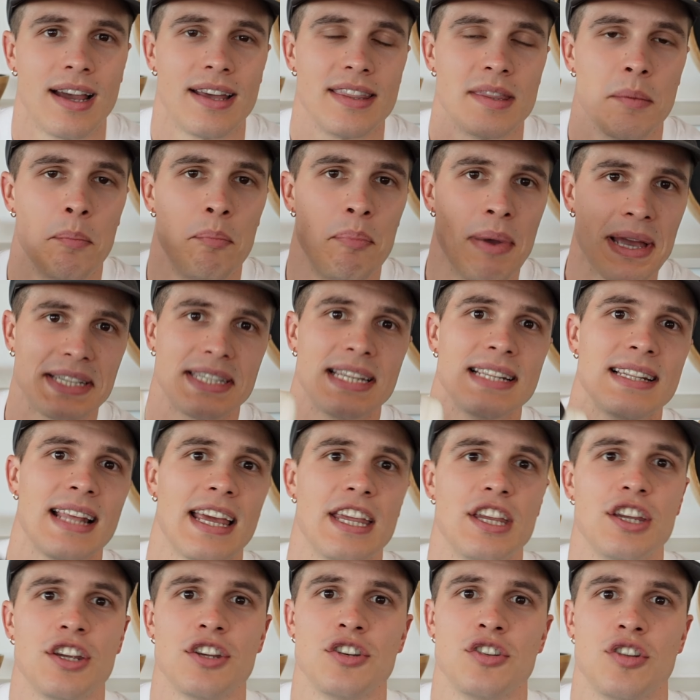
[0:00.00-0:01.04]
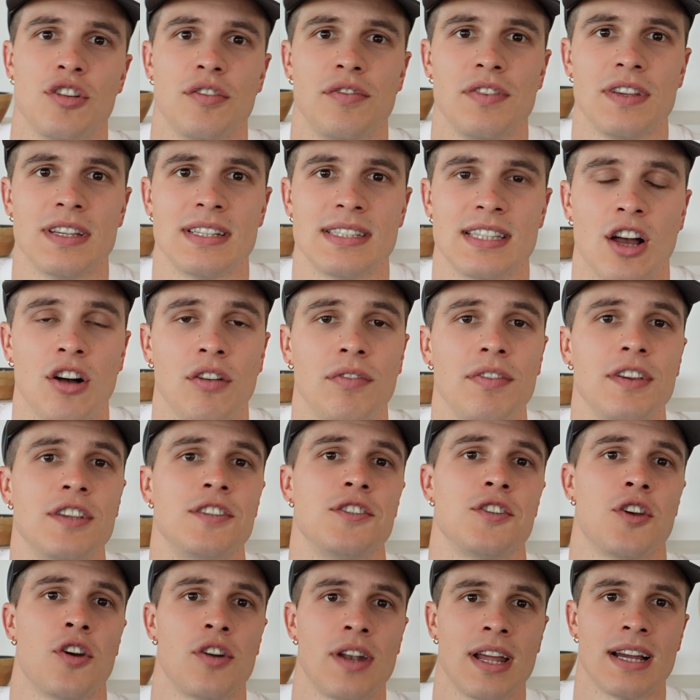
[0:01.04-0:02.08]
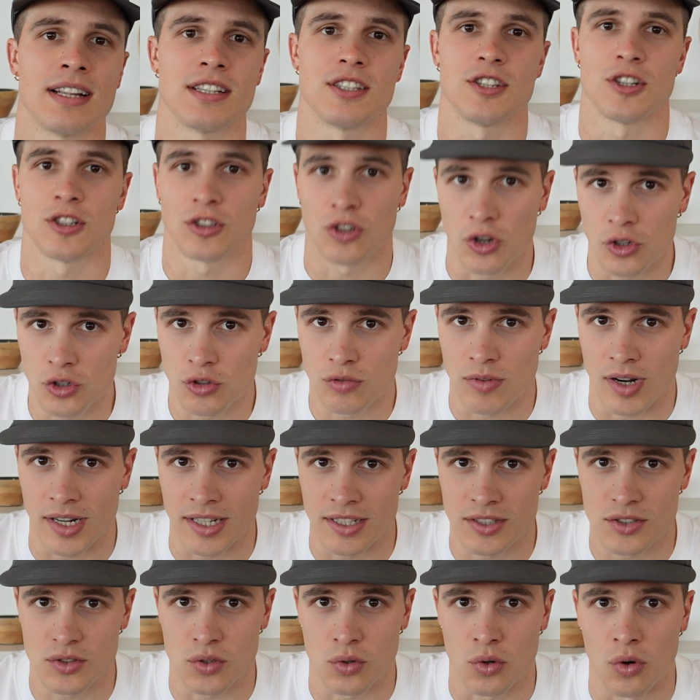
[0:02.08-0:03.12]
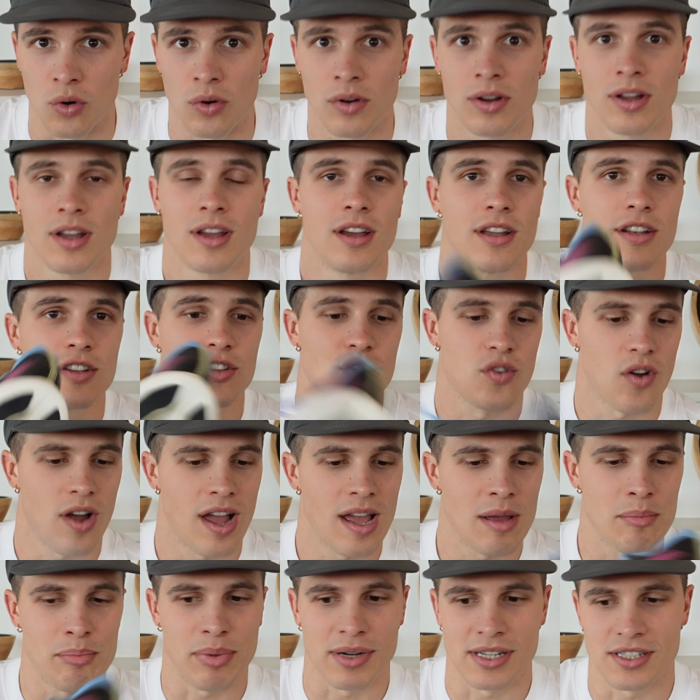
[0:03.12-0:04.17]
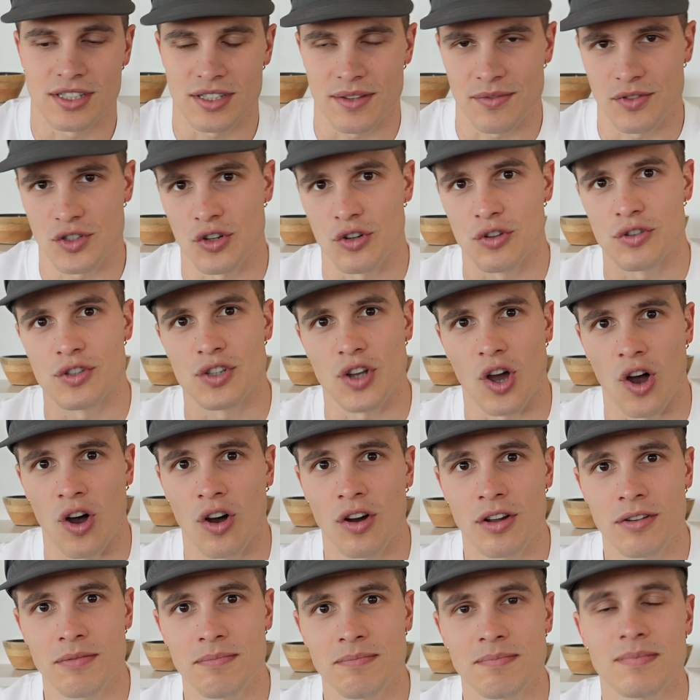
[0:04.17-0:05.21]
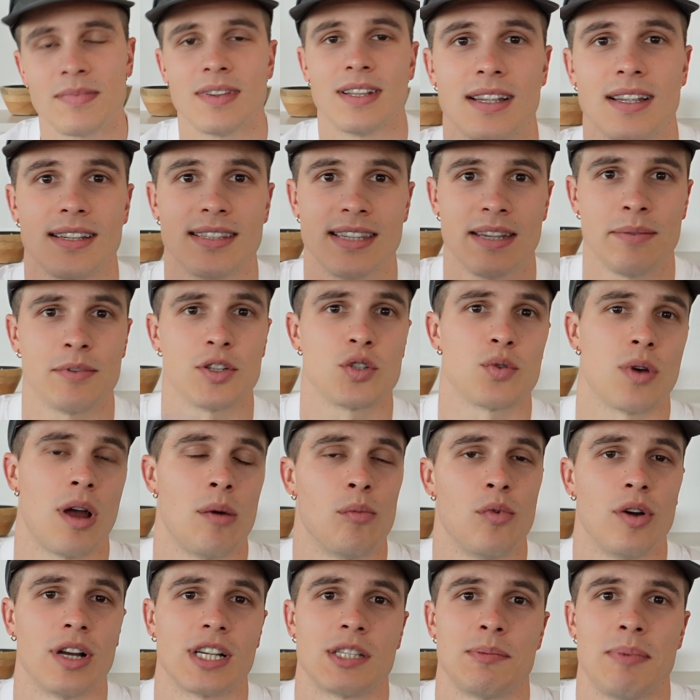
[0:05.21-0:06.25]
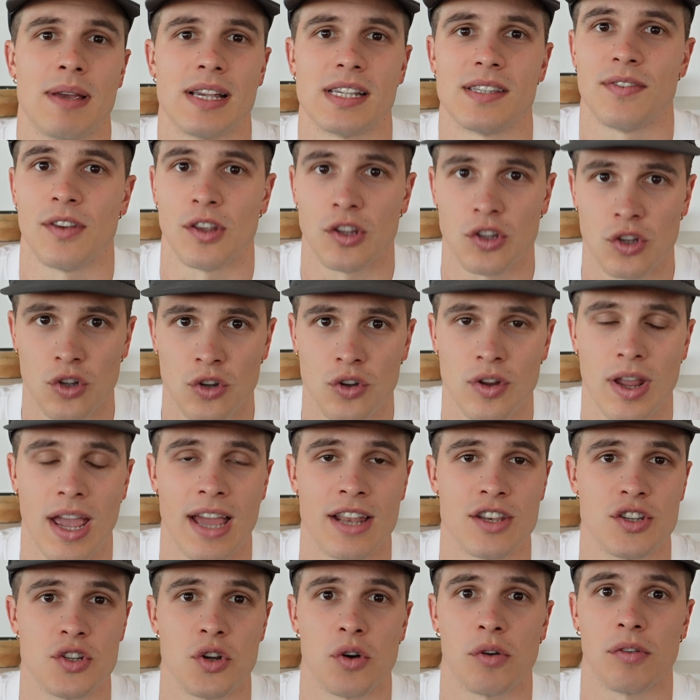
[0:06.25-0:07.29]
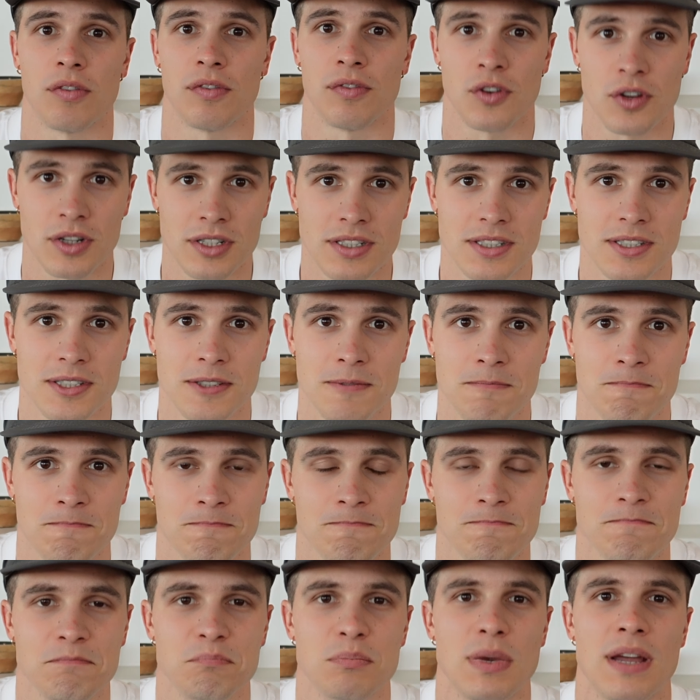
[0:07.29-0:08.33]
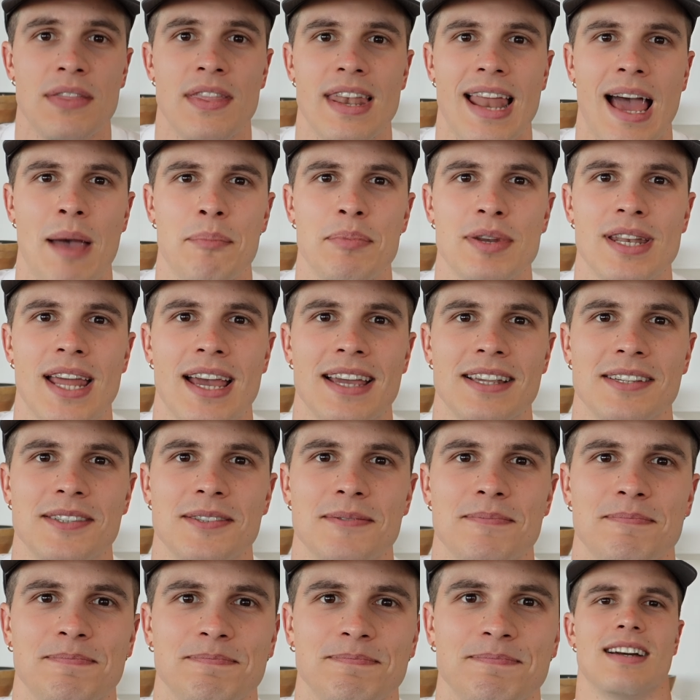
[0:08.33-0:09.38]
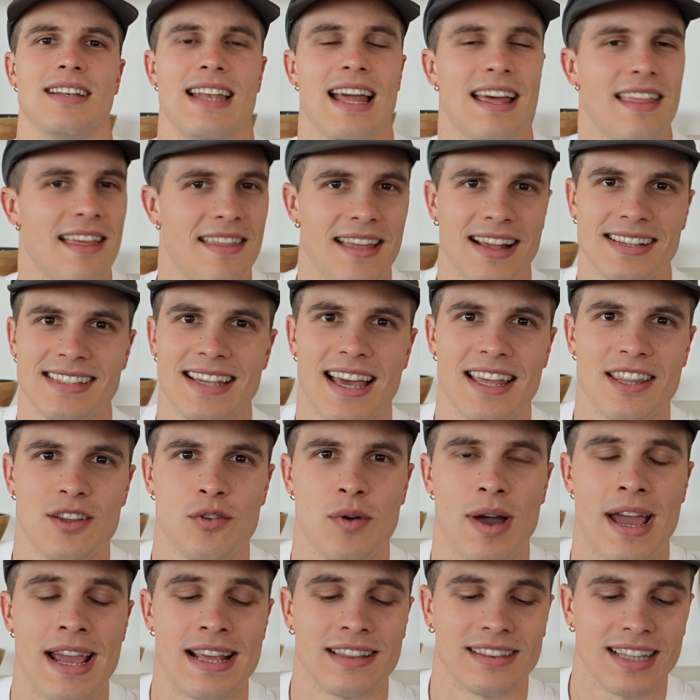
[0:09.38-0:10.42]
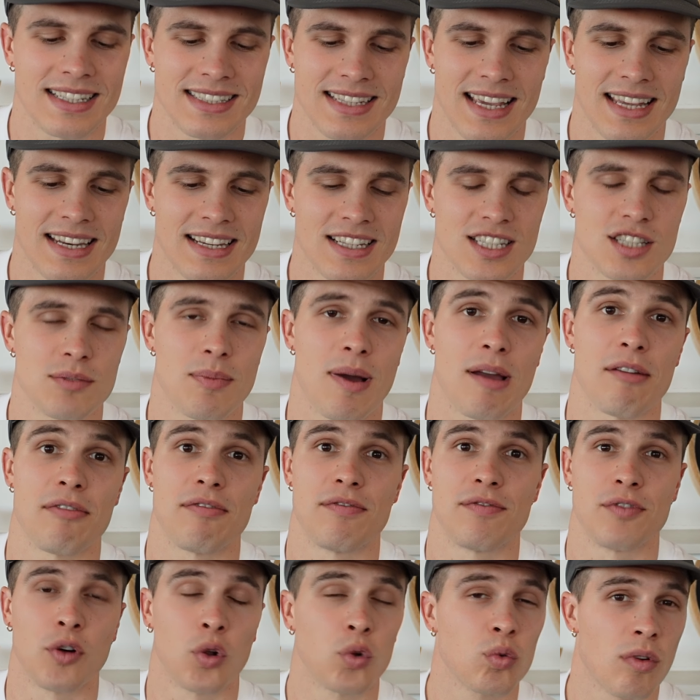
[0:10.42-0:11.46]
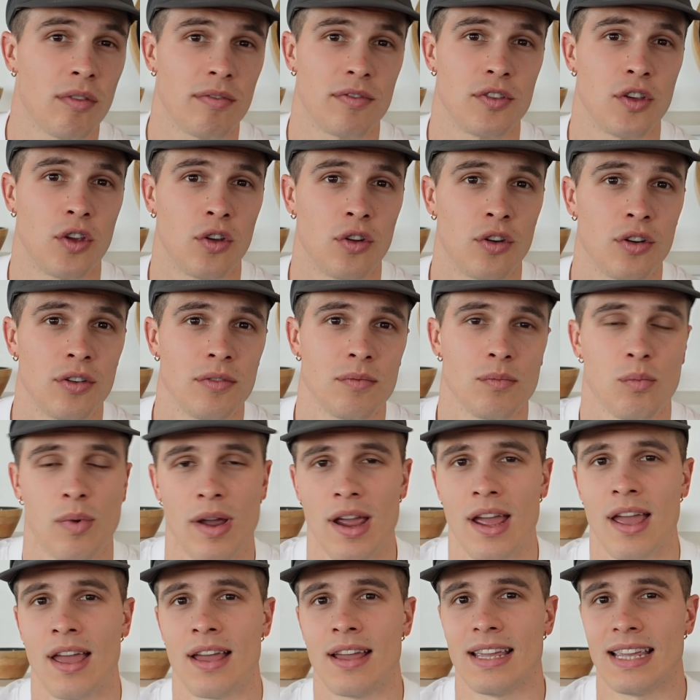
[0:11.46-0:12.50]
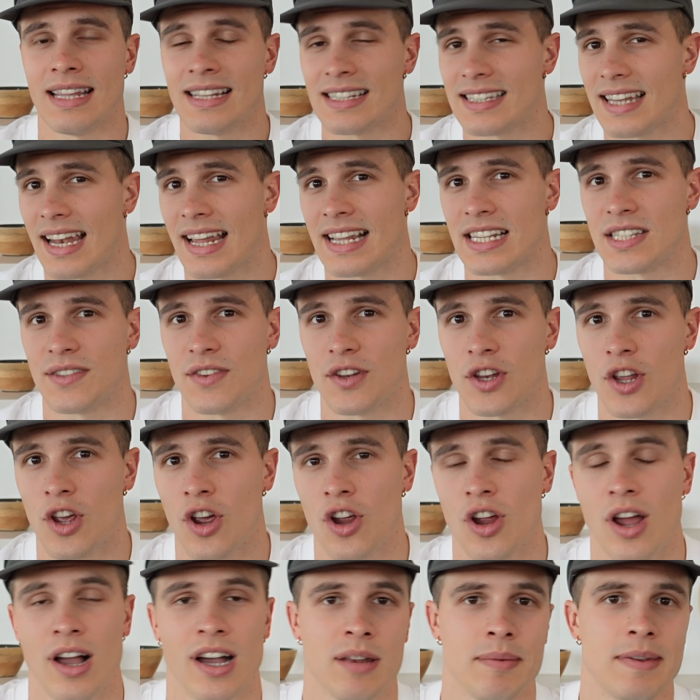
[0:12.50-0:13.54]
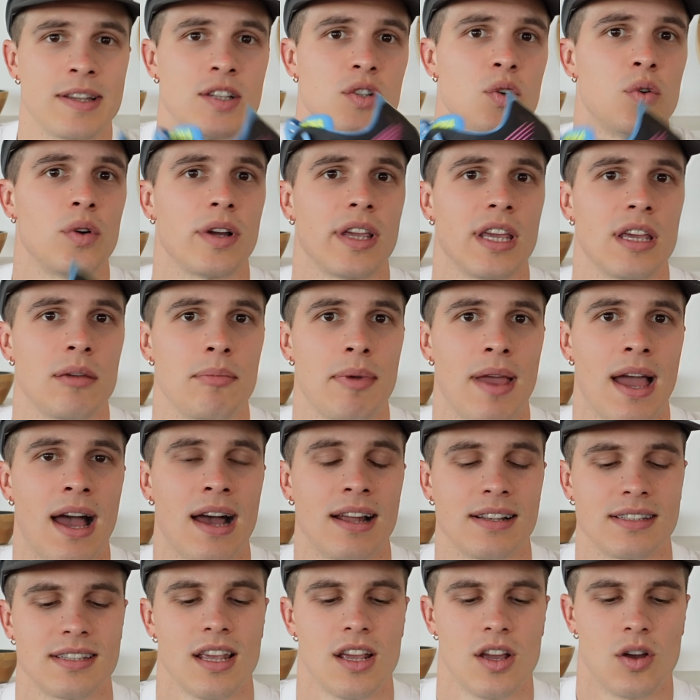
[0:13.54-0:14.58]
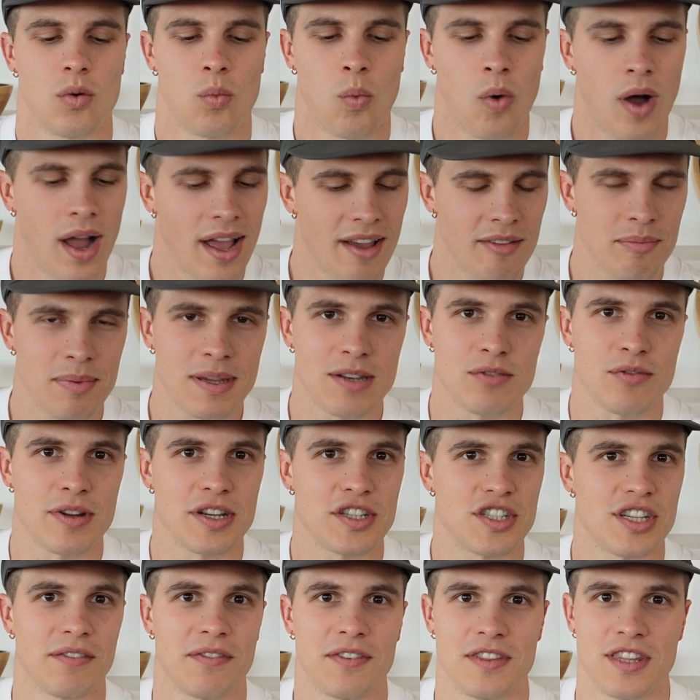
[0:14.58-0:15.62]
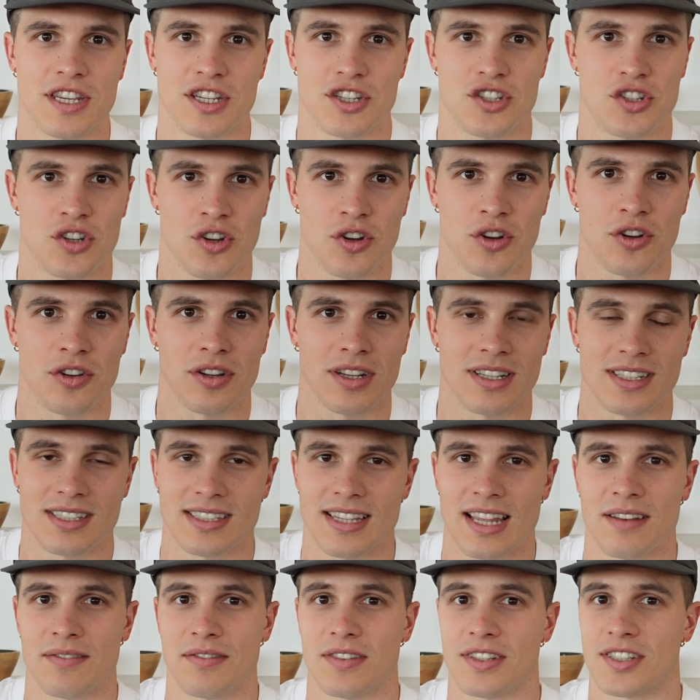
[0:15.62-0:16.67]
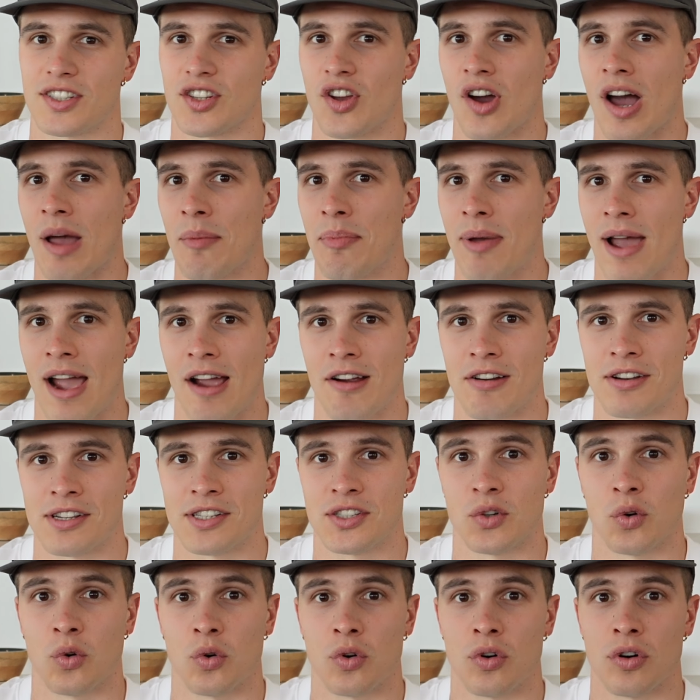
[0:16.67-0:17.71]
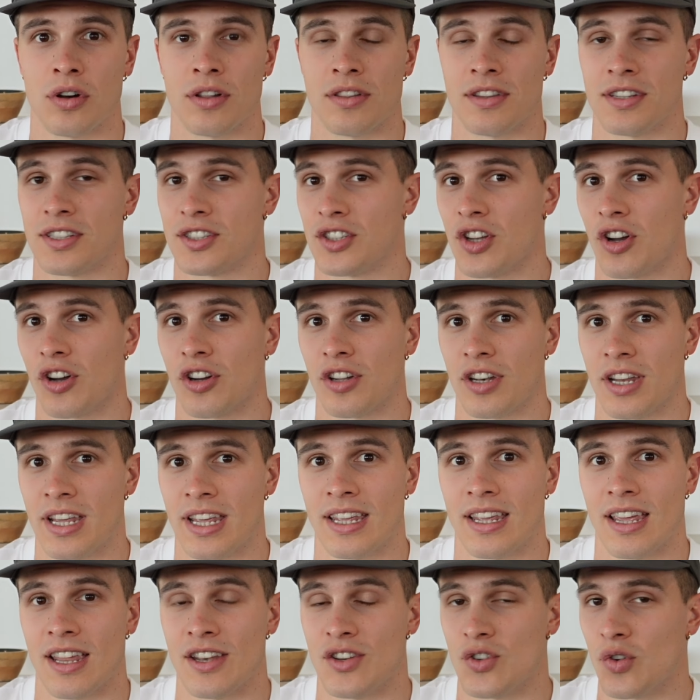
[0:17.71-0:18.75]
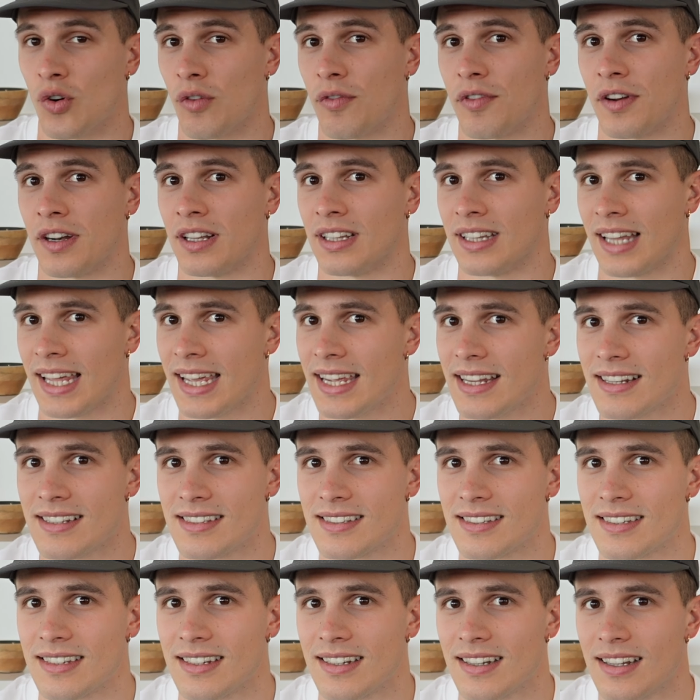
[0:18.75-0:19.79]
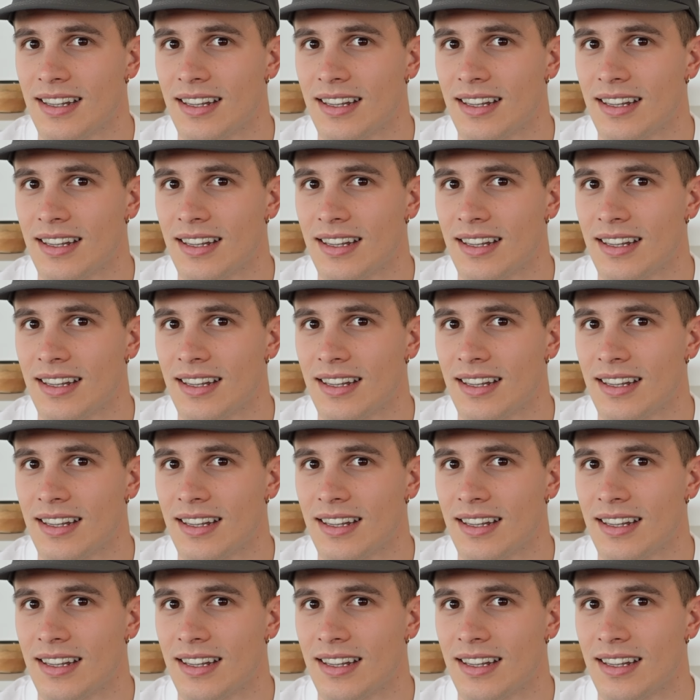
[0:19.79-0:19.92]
The best thing that you can do for yourself is go down to your local running store, try a bunch of shoes on, see which one works best for you and your foot, and then happy days. Now that that's out of the way, let's get into my full review where in today's video, I'm gonna be talking about why I've been reaching for this shoe instead of the Sky Paris or the Saucony Endorphin Elite,